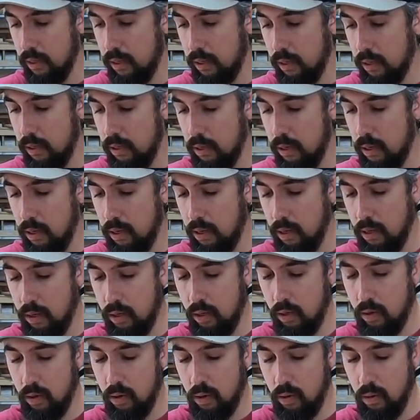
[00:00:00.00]
that
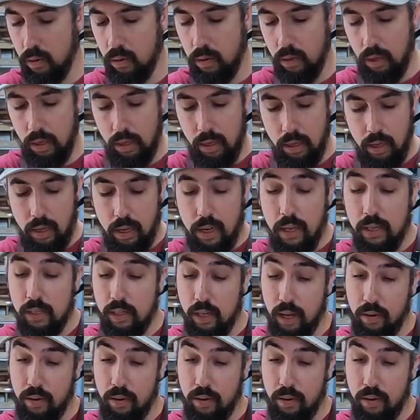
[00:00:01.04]
you know it's